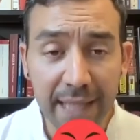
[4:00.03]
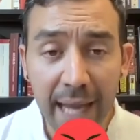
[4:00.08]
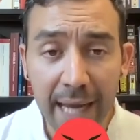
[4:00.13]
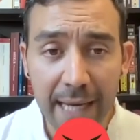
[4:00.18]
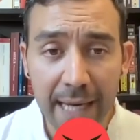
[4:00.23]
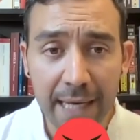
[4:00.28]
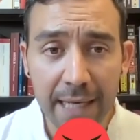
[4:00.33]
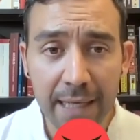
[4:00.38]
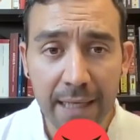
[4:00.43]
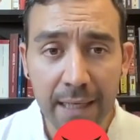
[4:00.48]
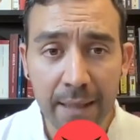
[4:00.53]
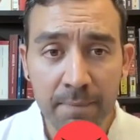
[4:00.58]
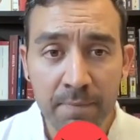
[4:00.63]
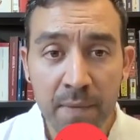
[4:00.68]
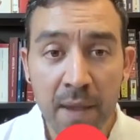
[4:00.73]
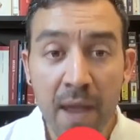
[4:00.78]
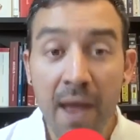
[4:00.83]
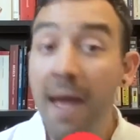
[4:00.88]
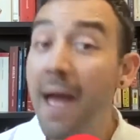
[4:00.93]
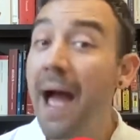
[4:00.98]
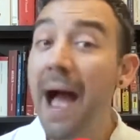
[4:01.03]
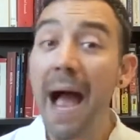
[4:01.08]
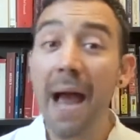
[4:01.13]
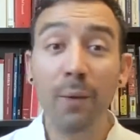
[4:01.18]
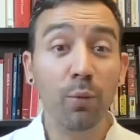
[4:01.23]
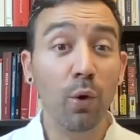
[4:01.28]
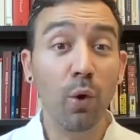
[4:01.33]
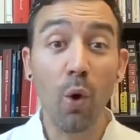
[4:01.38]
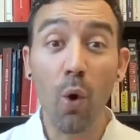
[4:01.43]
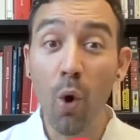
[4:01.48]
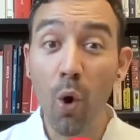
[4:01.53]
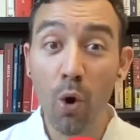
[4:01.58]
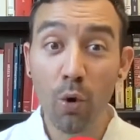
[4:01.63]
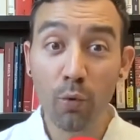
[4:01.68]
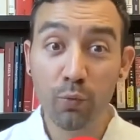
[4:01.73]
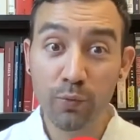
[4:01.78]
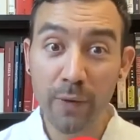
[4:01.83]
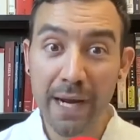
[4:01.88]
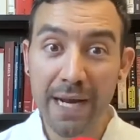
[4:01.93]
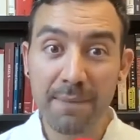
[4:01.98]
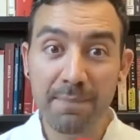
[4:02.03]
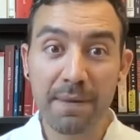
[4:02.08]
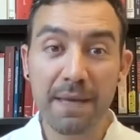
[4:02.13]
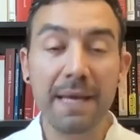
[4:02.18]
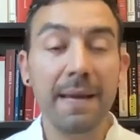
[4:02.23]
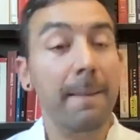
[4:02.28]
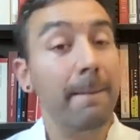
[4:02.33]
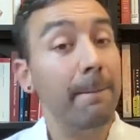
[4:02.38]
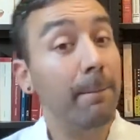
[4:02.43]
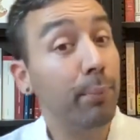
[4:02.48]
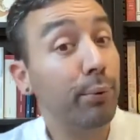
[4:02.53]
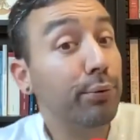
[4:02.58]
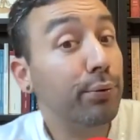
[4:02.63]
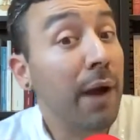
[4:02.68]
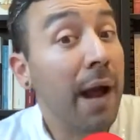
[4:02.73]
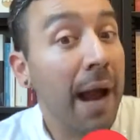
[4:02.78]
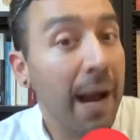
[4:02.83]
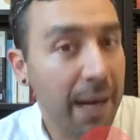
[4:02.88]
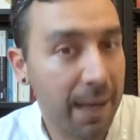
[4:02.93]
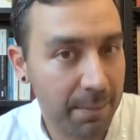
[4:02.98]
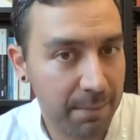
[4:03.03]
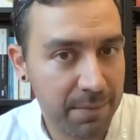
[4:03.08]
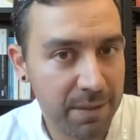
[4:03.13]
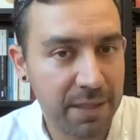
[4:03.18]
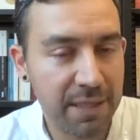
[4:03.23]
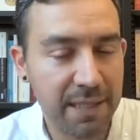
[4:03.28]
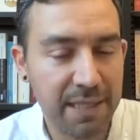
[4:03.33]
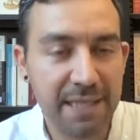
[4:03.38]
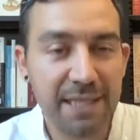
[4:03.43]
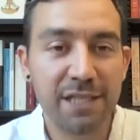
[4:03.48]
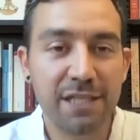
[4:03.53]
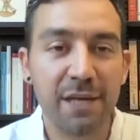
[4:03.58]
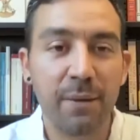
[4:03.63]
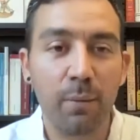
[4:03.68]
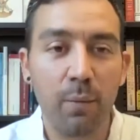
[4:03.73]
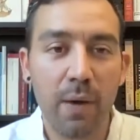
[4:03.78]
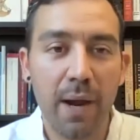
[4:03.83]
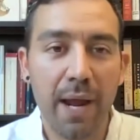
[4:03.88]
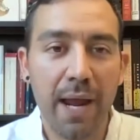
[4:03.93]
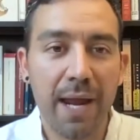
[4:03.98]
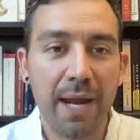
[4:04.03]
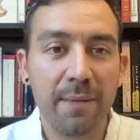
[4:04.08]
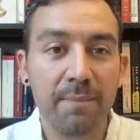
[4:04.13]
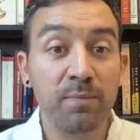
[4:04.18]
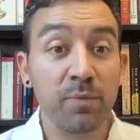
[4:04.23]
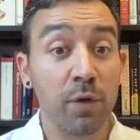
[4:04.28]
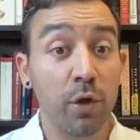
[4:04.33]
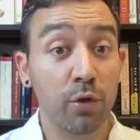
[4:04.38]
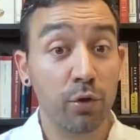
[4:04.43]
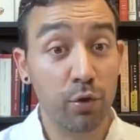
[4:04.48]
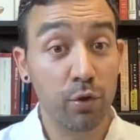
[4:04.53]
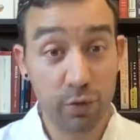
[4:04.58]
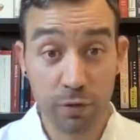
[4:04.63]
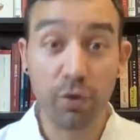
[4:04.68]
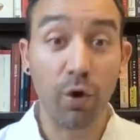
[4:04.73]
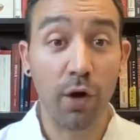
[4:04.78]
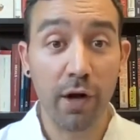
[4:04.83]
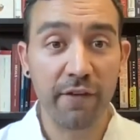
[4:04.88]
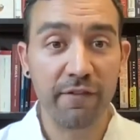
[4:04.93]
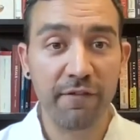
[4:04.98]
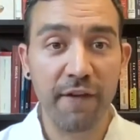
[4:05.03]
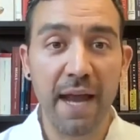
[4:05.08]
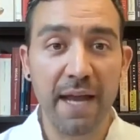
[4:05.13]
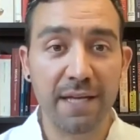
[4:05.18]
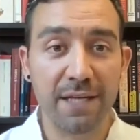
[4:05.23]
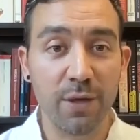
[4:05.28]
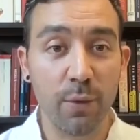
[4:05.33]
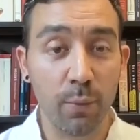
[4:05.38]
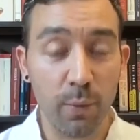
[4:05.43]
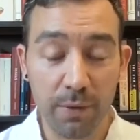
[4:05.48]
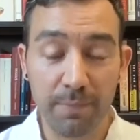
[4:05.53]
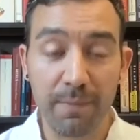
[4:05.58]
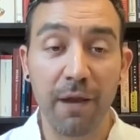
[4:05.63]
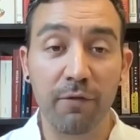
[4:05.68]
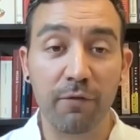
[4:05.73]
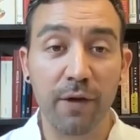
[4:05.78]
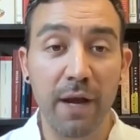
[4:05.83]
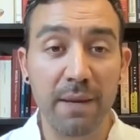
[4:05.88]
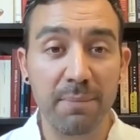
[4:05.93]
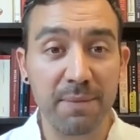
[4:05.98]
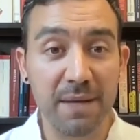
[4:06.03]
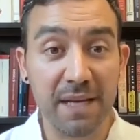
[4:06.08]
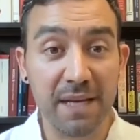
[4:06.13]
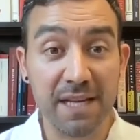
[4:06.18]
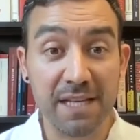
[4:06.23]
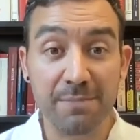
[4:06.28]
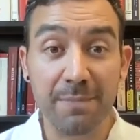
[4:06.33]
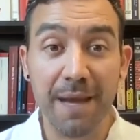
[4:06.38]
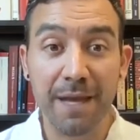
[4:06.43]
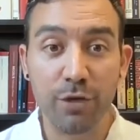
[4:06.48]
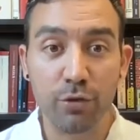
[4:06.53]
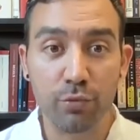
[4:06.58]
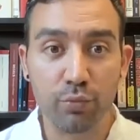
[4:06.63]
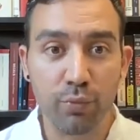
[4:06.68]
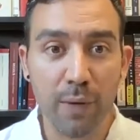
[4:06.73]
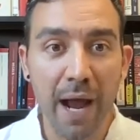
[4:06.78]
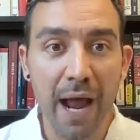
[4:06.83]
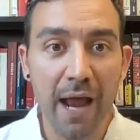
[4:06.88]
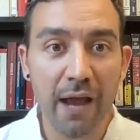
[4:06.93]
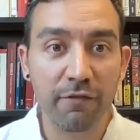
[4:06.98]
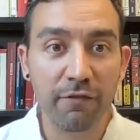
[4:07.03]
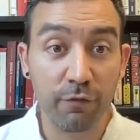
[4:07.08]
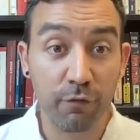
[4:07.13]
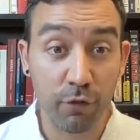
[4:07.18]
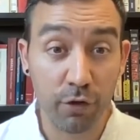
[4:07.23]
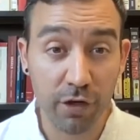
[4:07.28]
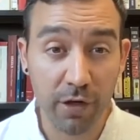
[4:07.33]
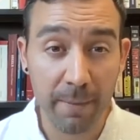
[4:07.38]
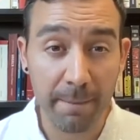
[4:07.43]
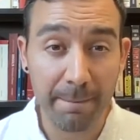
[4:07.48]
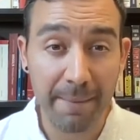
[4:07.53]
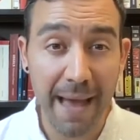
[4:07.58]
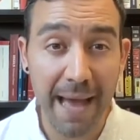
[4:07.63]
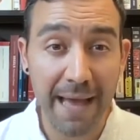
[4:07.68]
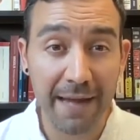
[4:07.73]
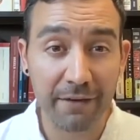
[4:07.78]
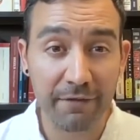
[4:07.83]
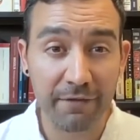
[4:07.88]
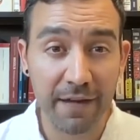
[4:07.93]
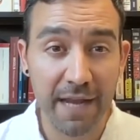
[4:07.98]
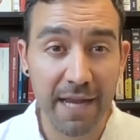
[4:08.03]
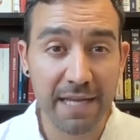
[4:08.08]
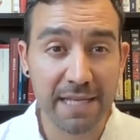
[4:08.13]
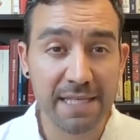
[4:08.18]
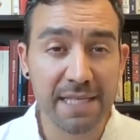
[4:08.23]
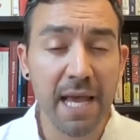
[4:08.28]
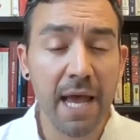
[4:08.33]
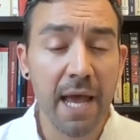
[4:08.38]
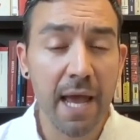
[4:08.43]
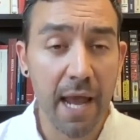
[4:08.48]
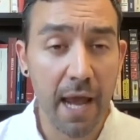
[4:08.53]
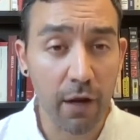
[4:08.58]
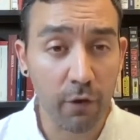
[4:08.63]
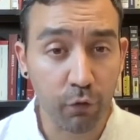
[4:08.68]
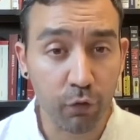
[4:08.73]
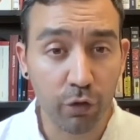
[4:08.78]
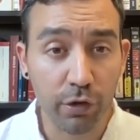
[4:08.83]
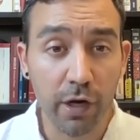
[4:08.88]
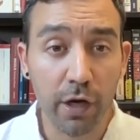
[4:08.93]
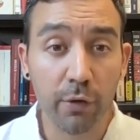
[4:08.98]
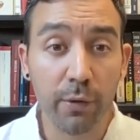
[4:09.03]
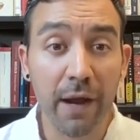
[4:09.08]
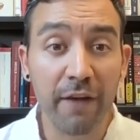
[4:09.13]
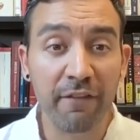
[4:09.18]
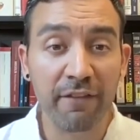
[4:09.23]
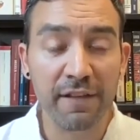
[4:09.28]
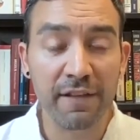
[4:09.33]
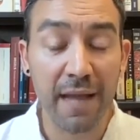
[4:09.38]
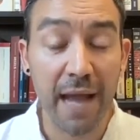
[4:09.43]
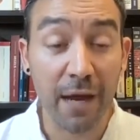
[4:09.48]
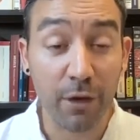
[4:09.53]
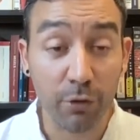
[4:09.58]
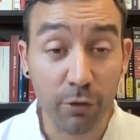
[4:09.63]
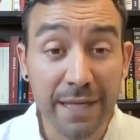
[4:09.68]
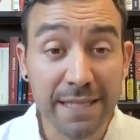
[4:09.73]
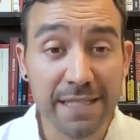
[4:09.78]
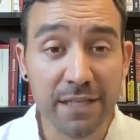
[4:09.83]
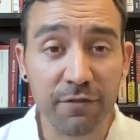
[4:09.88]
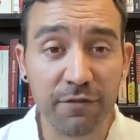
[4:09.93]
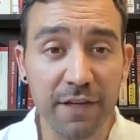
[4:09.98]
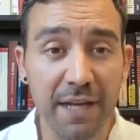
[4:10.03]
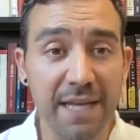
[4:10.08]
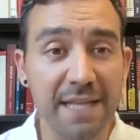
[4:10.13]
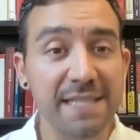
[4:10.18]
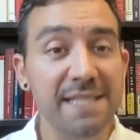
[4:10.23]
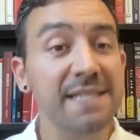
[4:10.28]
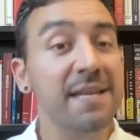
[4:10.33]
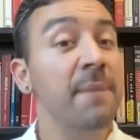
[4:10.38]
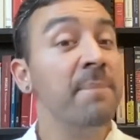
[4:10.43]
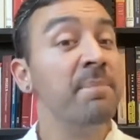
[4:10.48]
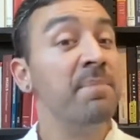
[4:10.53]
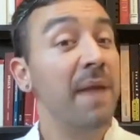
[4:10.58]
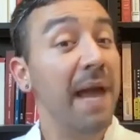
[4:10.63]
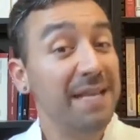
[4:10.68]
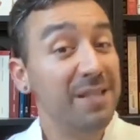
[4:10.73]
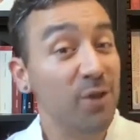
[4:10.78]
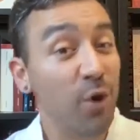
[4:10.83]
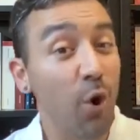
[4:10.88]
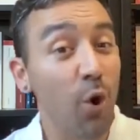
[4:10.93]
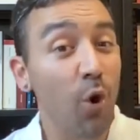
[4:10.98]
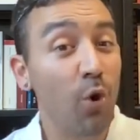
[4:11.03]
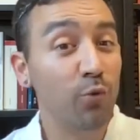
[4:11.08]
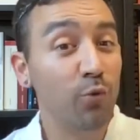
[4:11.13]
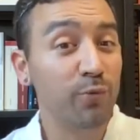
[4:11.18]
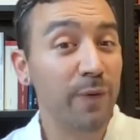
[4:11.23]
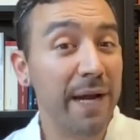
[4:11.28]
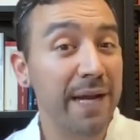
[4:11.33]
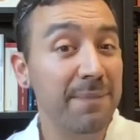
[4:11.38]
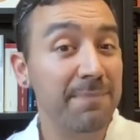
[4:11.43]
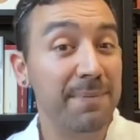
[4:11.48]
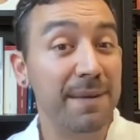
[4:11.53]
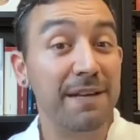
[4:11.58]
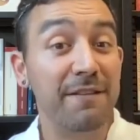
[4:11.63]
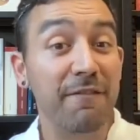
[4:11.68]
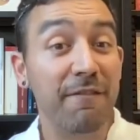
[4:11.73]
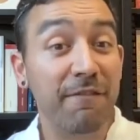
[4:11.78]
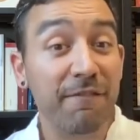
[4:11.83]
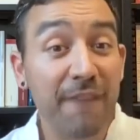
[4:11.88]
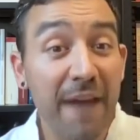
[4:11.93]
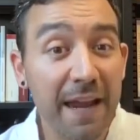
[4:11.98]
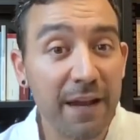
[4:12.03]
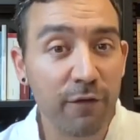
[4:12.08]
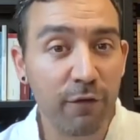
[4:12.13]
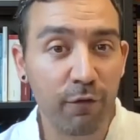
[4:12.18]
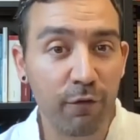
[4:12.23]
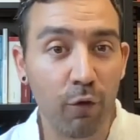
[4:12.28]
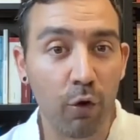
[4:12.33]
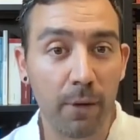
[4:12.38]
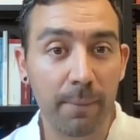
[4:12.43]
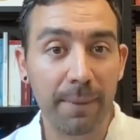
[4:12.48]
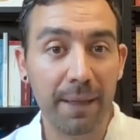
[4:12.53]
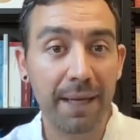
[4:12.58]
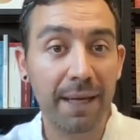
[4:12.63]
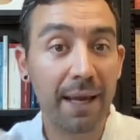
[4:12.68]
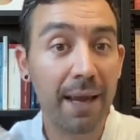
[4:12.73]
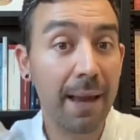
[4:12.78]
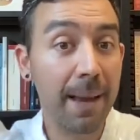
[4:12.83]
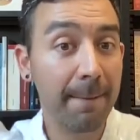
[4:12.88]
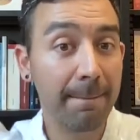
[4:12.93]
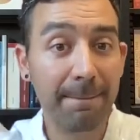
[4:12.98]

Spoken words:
like, I will already be primed in some way to start a fight with my friend because my drive for combativeness and for aggressiveness has already been fed for me